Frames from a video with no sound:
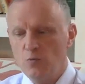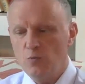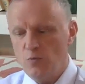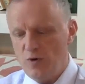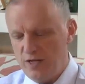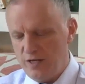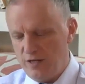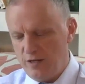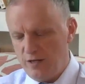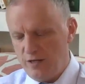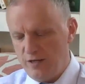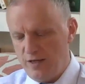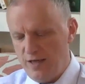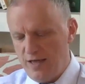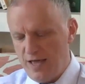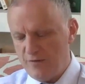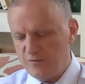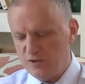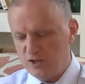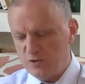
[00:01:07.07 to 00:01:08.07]
We
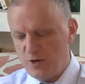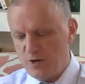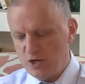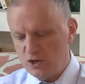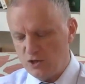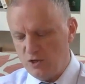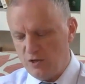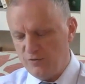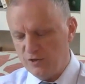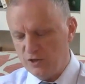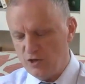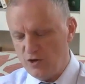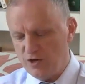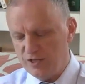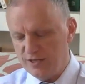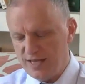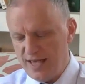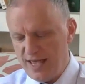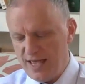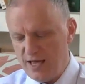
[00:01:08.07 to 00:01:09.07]
have a special offer
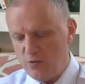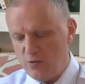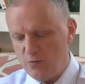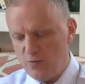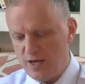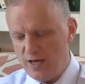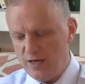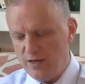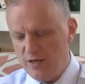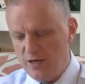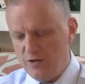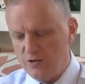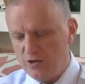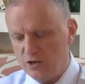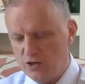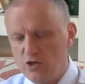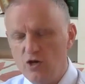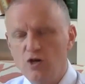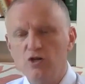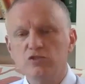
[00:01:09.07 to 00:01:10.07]
going now where
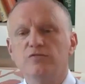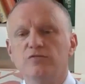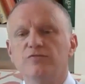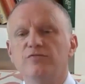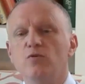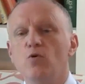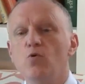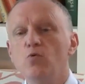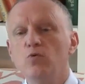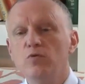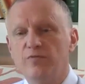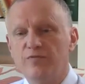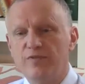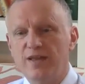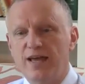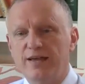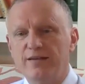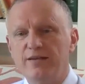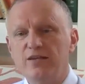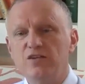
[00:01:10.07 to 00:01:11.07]
the cost of all of
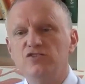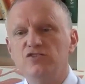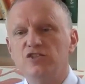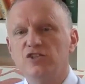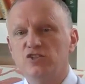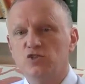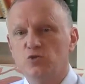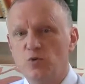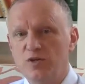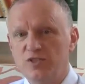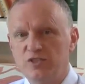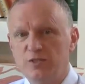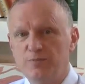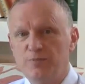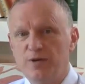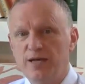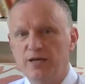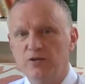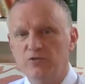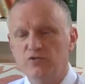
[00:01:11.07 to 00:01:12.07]
that is just
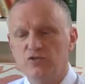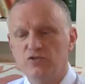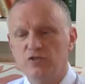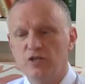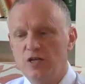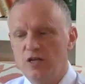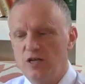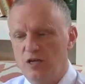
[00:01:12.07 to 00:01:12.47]
£20,